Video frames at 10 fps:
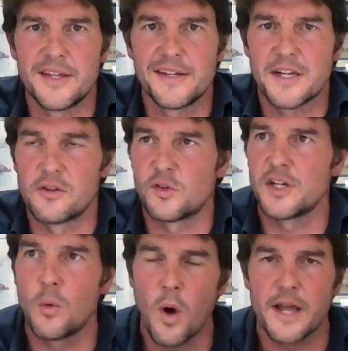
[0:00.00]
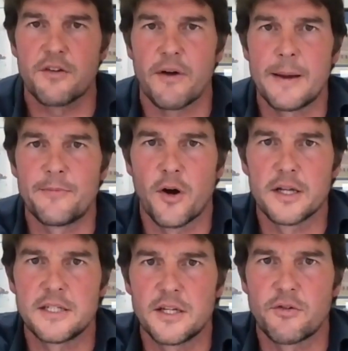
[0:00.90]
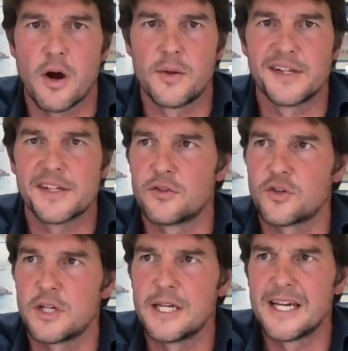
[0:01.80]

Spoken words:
in this country, or still white grape variety to grow in this country.